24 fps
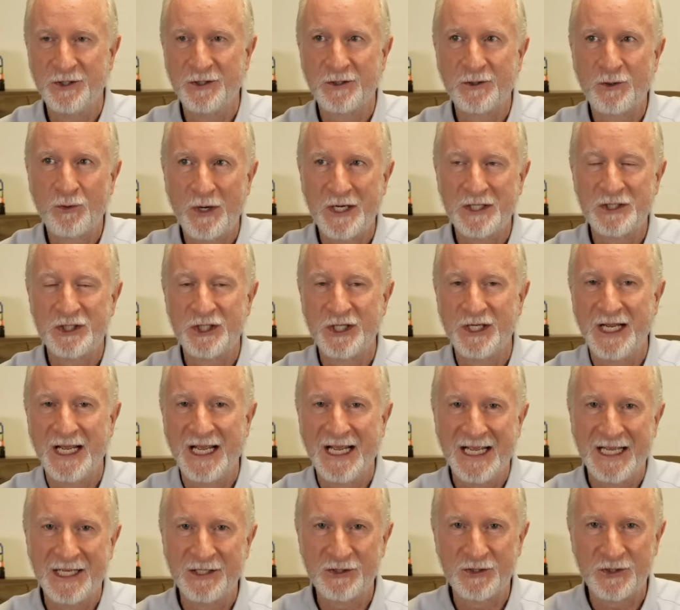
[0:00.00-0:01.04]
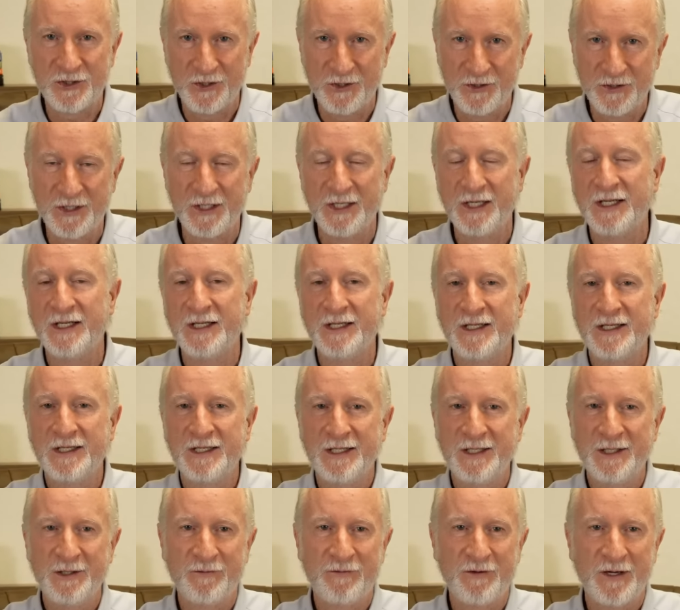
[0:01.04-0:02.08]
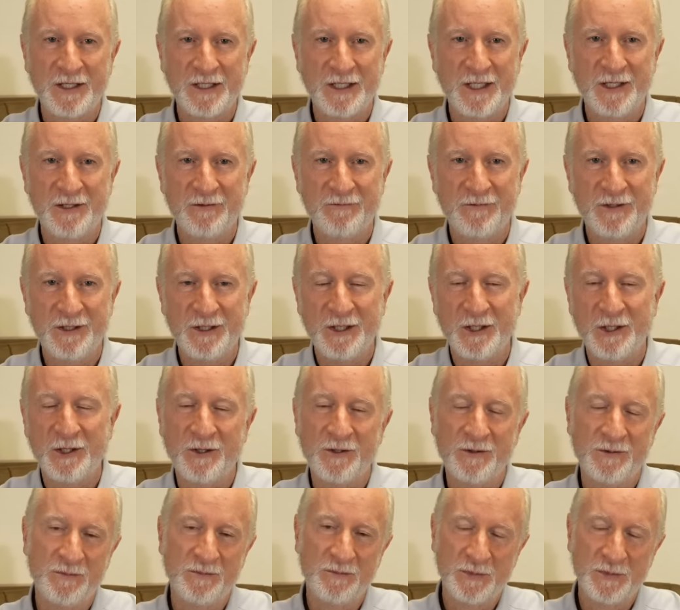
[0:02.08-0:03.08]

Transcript: question answered if I get a video,